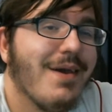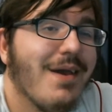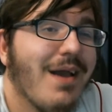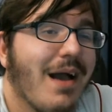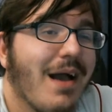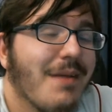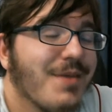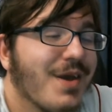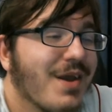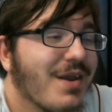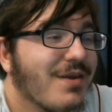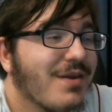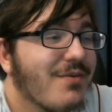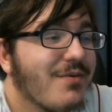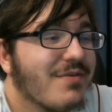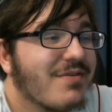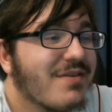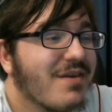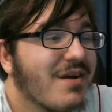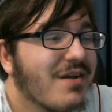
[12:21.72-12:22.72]
I mean, I could
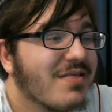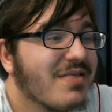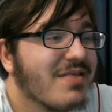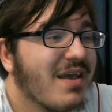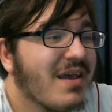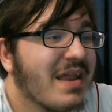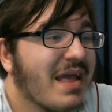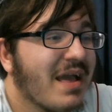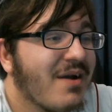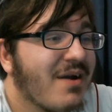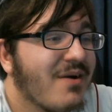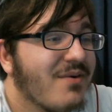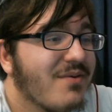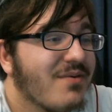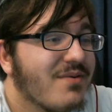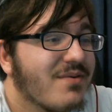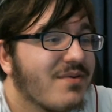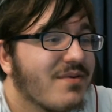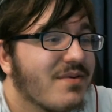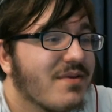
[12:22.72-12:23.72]
always cut that
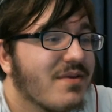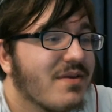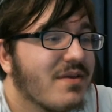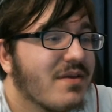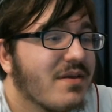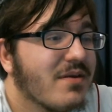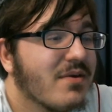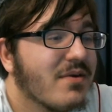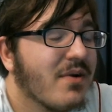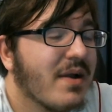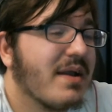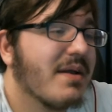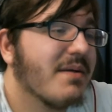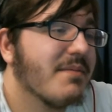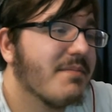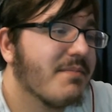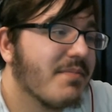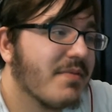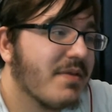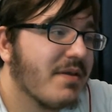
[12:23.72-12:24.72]
out, or I
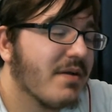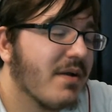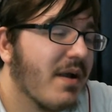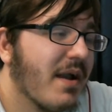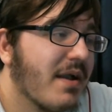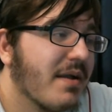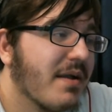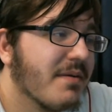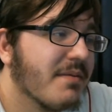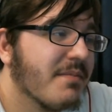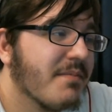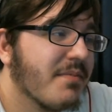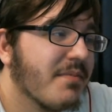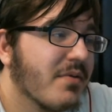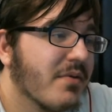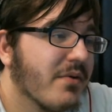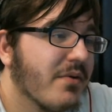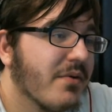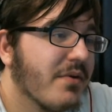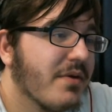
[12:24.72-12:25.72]
could
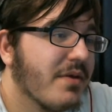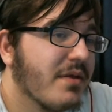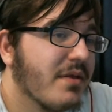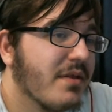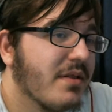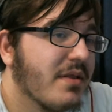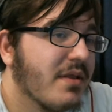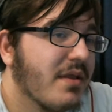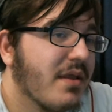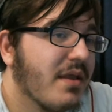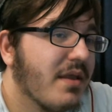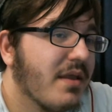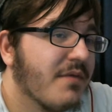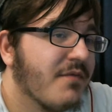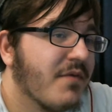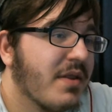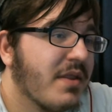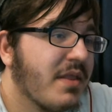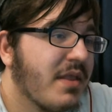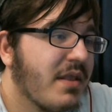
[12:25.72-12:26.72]
blur it if
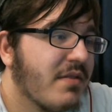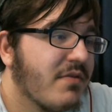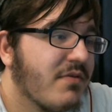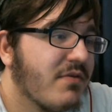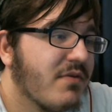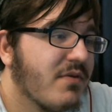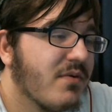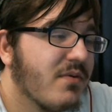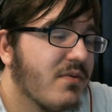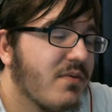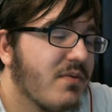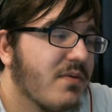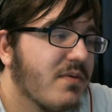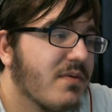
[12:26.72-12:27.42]
I need to.